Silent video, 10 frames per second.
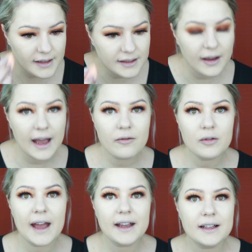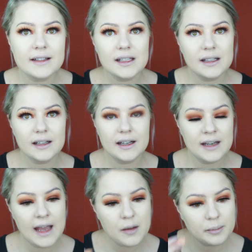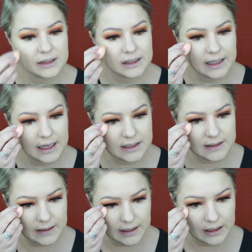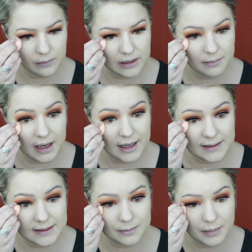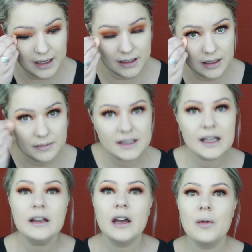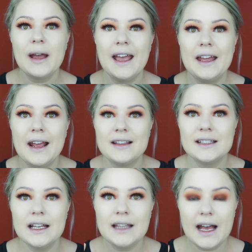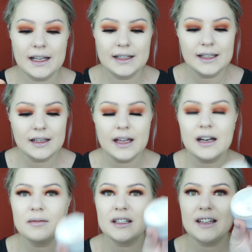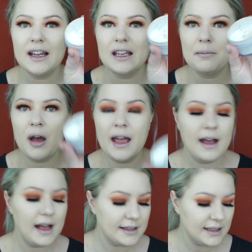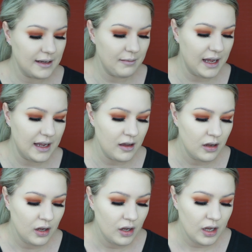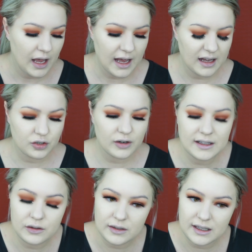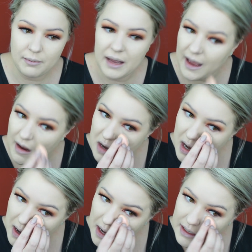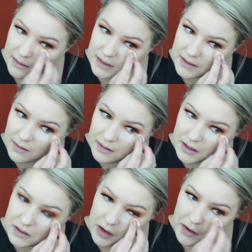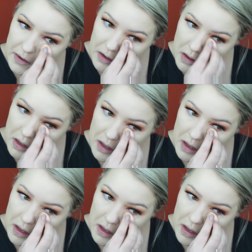So I have all that concealer now blended in with my sponge. I'm just going to go ahead and set that concealer, and I'm just taking my RCMA translucent powder, and I'm just going to